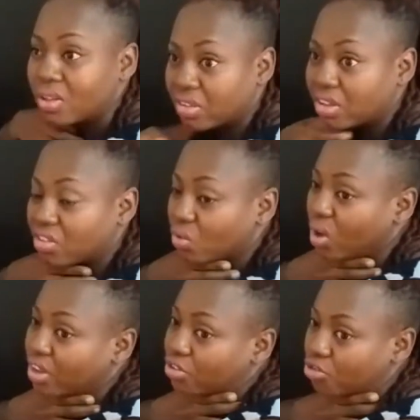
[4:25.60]
It's
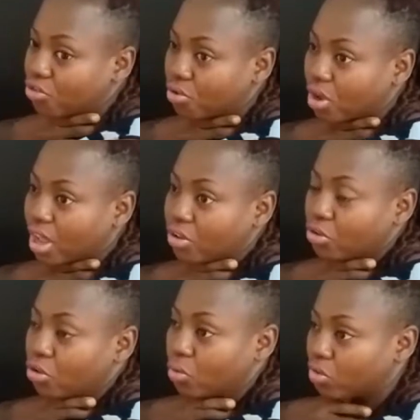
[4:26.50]
quite strong and you
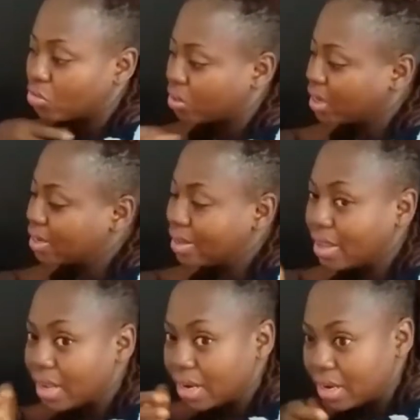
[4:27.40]
don't want to be
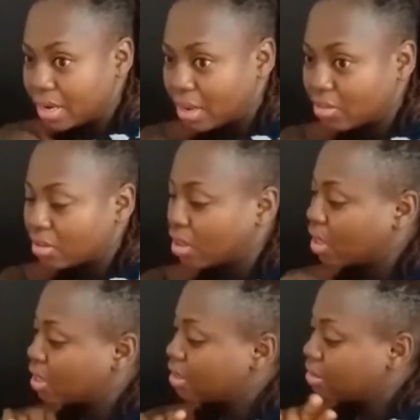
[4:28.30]
inhaling
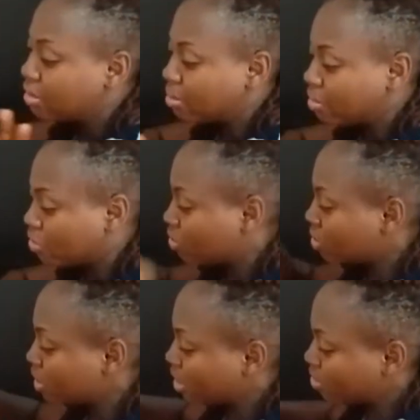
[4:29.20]
it. So
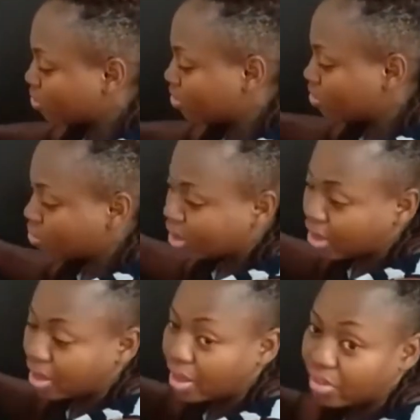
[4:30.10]
that's the reason why
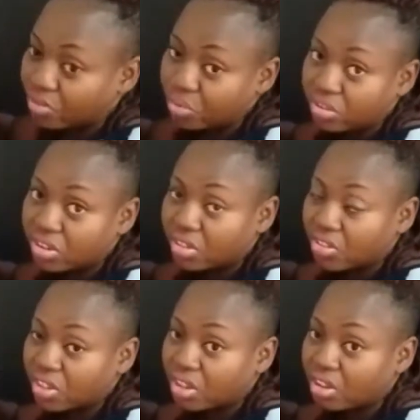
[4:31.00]
I've put in
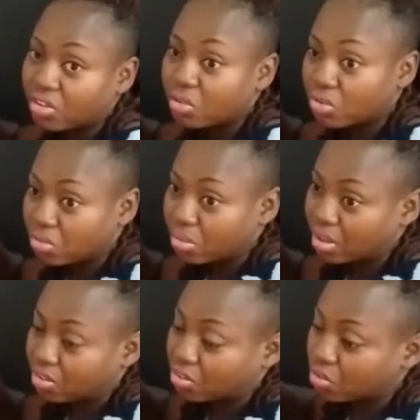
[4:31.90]
the nose
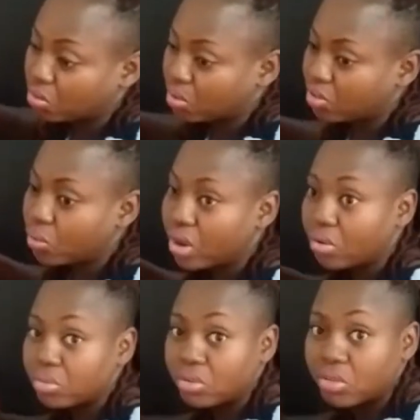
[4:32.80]
mask. So please wear
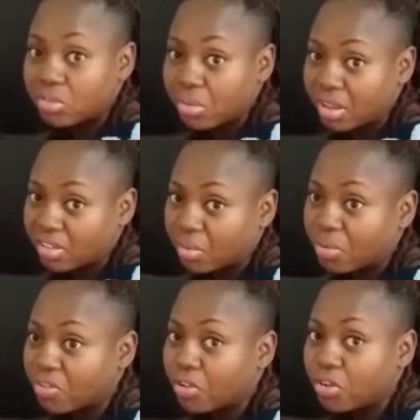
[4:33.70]
your nose mask
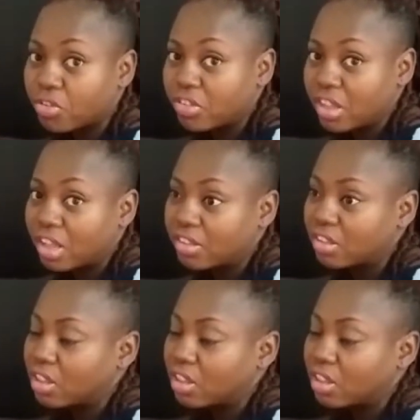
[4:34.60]
before you start